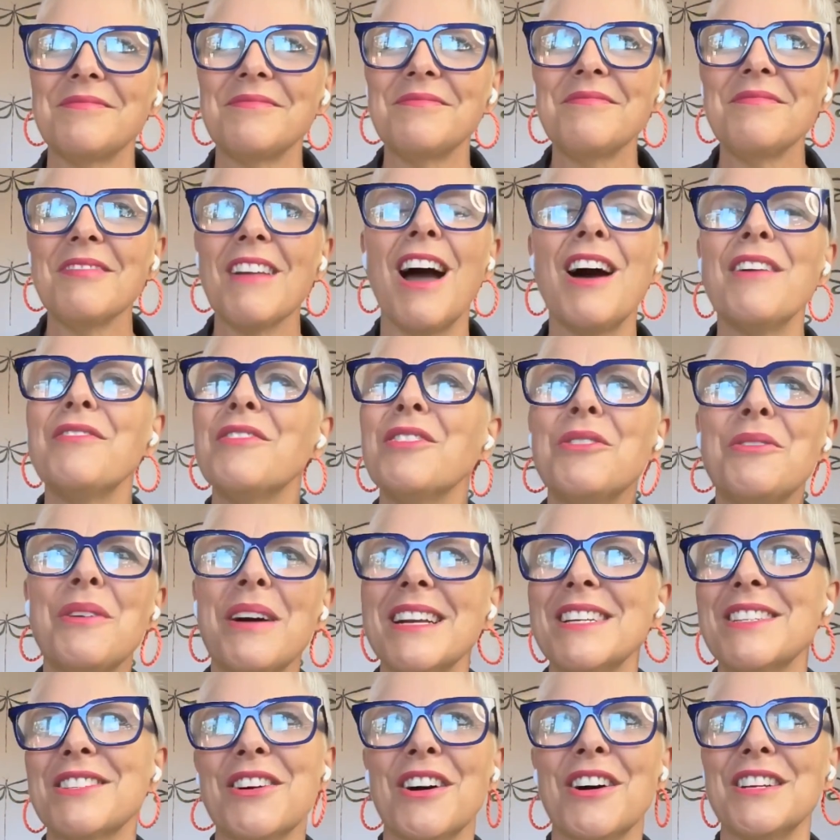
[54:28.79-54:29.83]
I've
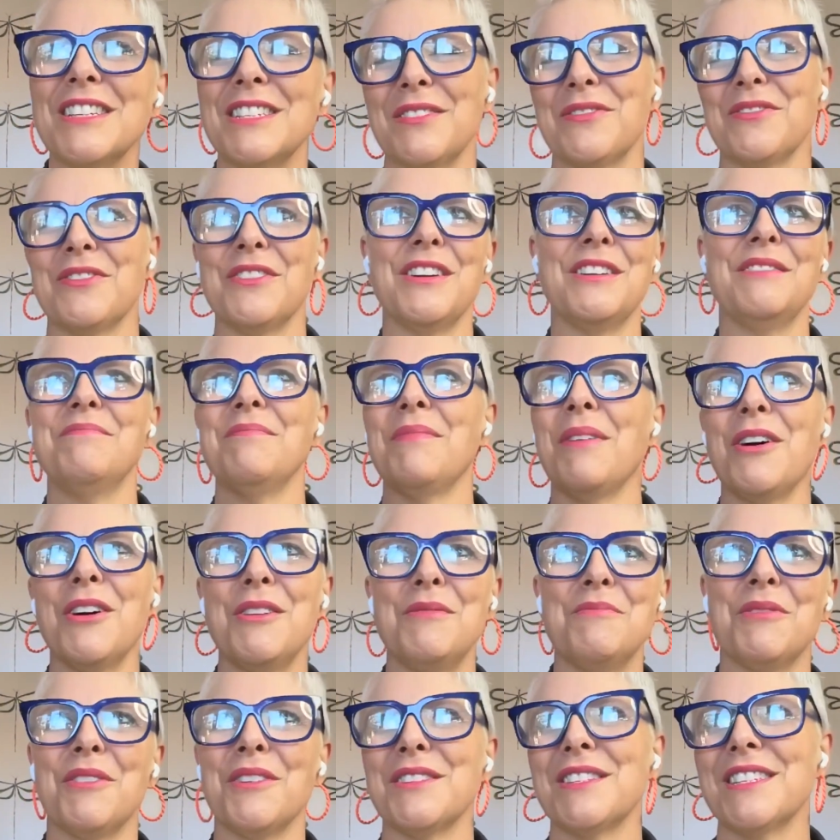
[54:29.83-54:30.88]
always got different bone
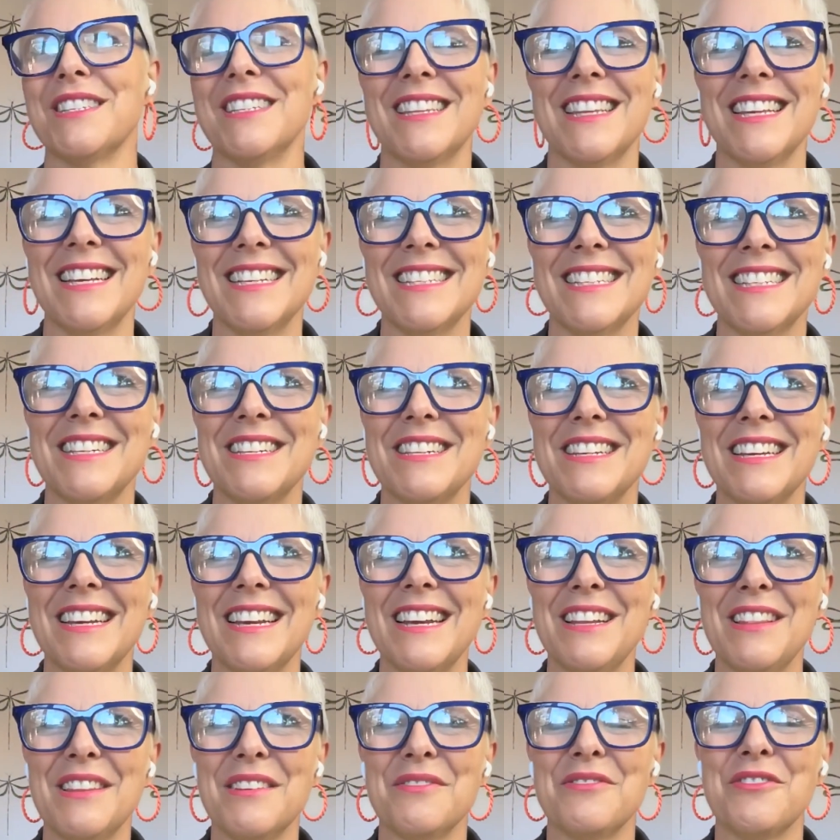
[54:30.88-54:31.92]
broths and things
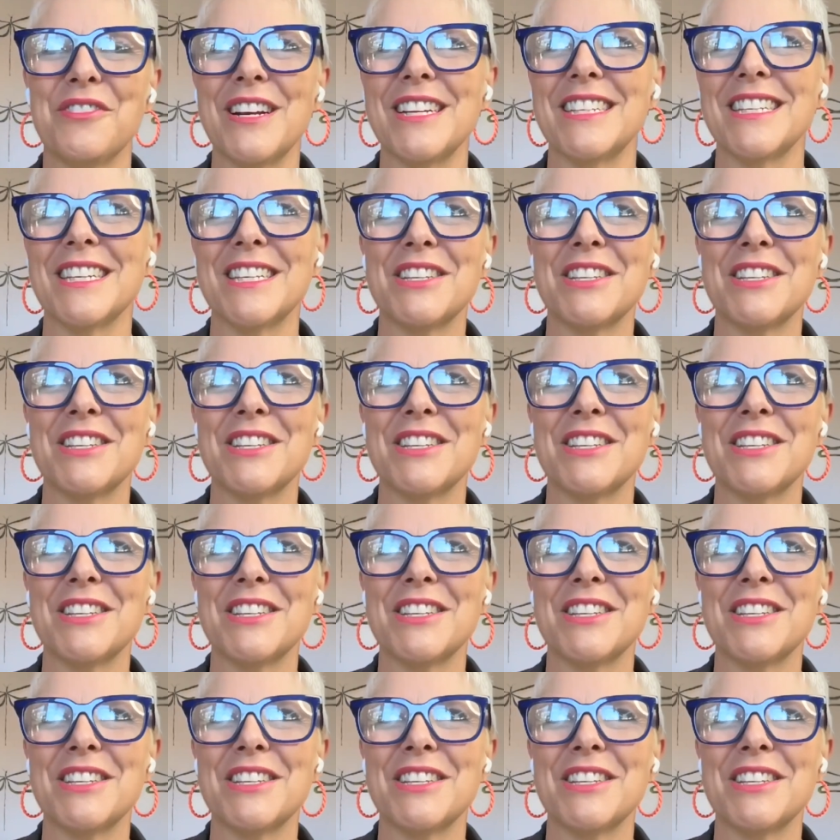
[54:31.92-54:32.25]
in the freezer.